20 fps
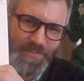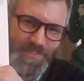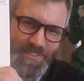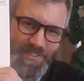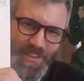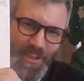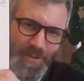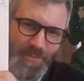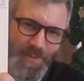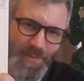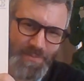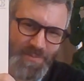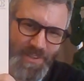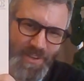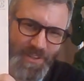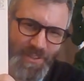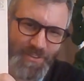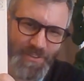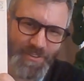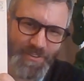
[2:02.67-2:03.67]
this album's
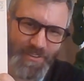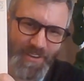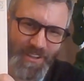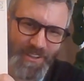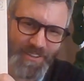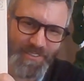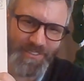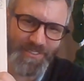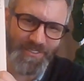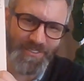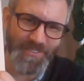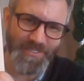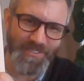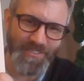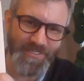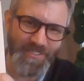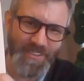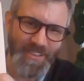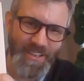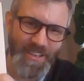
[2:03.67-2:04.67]
any good or not because
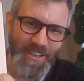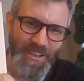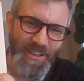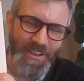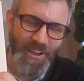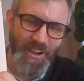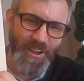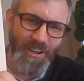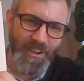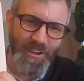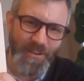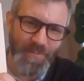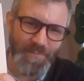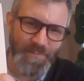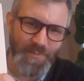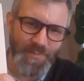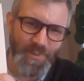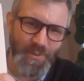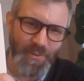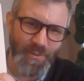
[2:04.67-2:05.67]

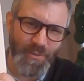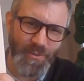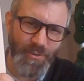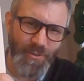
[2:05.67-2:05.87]
their